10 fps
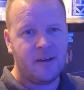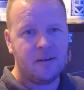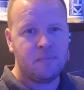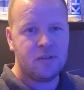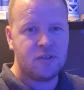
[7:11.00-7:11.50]

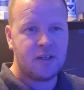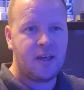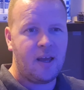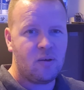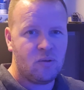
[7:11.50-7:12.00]
development to
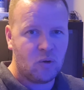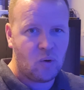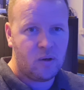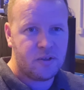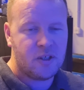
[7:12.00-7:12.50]
get you the
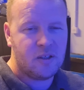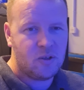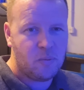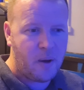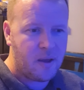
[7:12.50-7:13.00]
quality
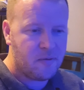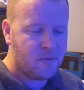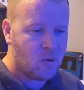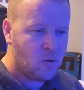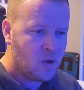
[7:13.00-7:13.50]
that you pay
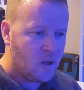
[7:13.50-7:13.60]
for.